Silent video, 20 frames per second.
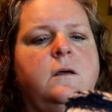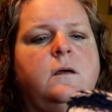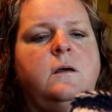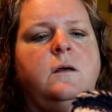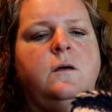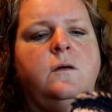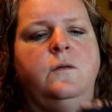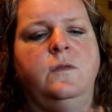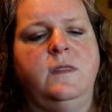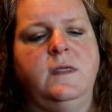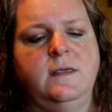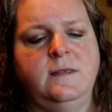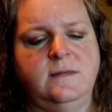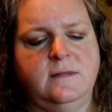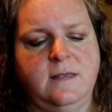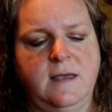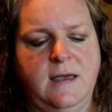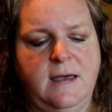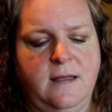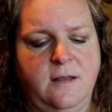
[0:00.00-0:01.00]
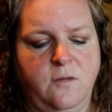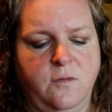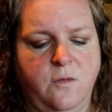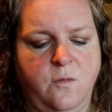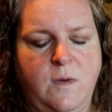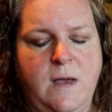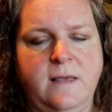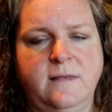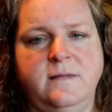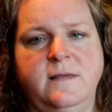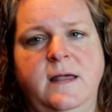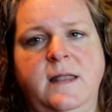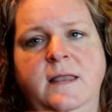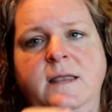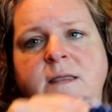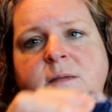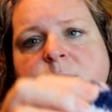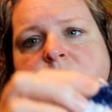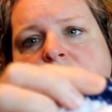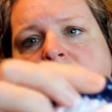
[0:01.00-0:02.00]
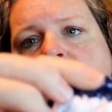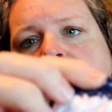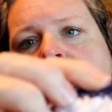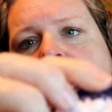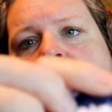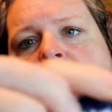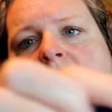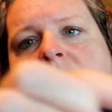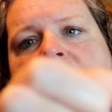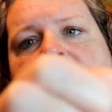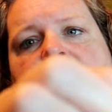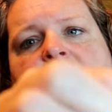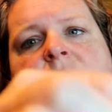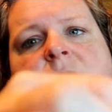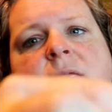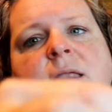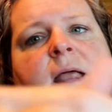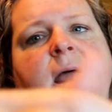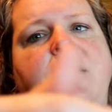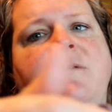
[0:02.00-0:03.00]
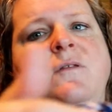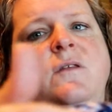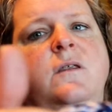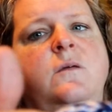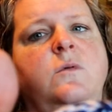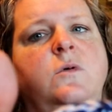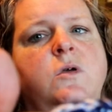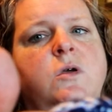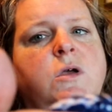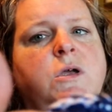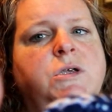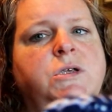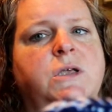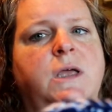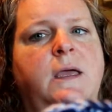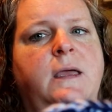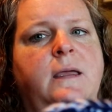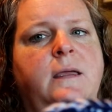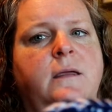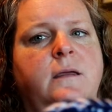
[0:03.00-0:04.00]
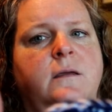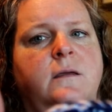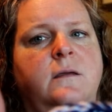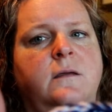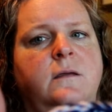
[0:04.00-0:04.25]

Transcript: On this side, on the white side, I did blue, but I think I did half a double crochet